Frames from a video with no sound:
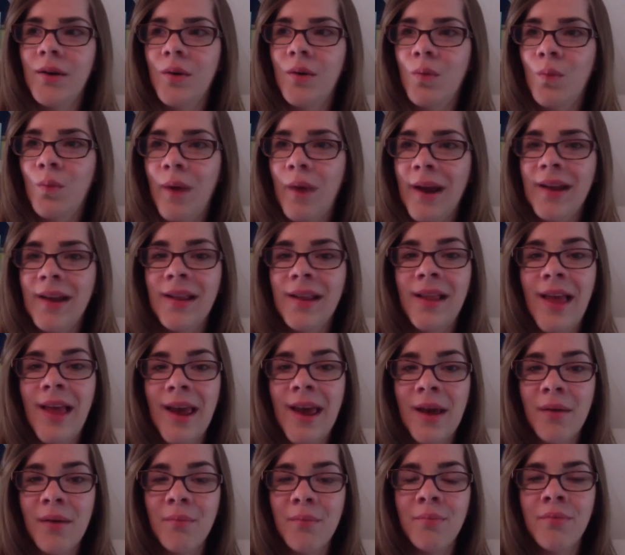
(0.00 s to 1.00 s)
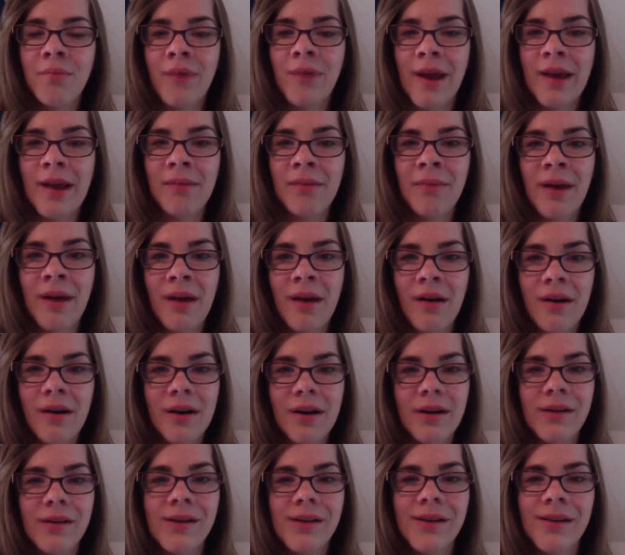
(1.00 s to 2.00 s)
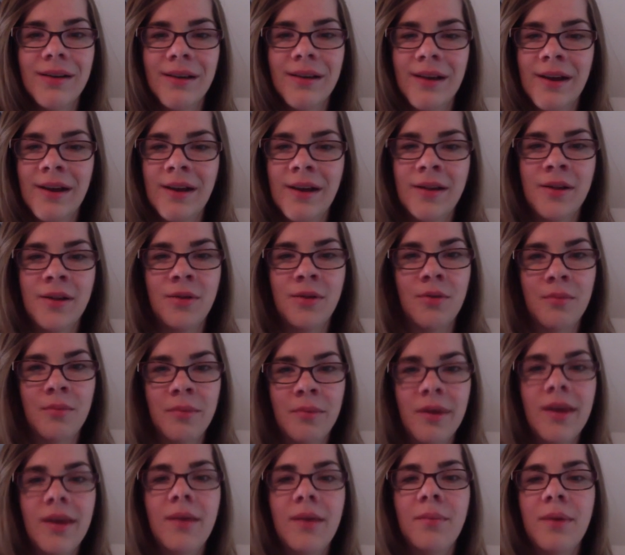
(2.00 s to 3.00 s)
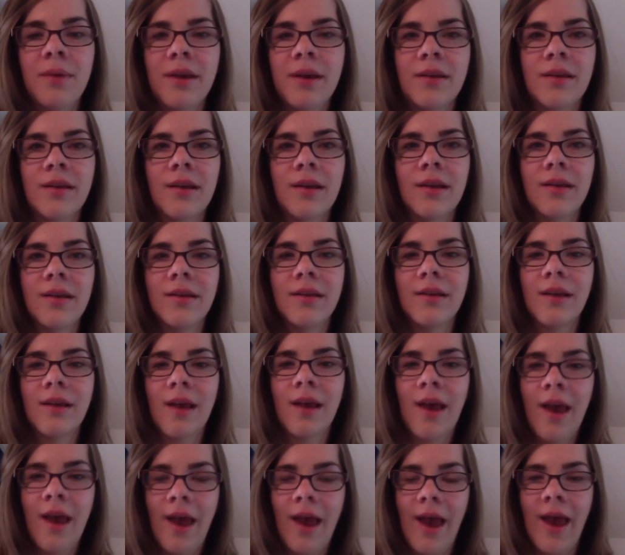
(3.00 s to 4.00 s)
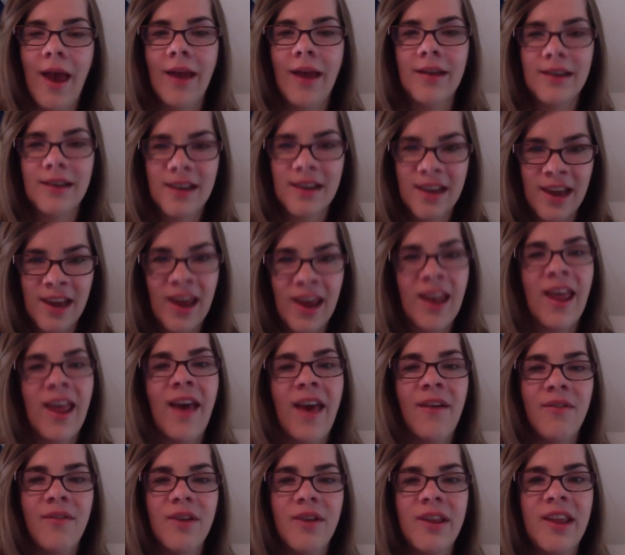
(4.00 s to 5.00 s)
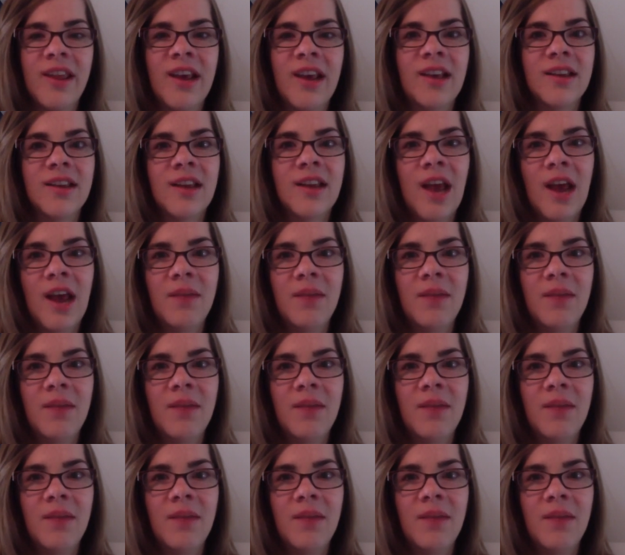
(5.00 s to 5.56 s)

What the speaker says: way to break my heart into a million pieces and get everything inside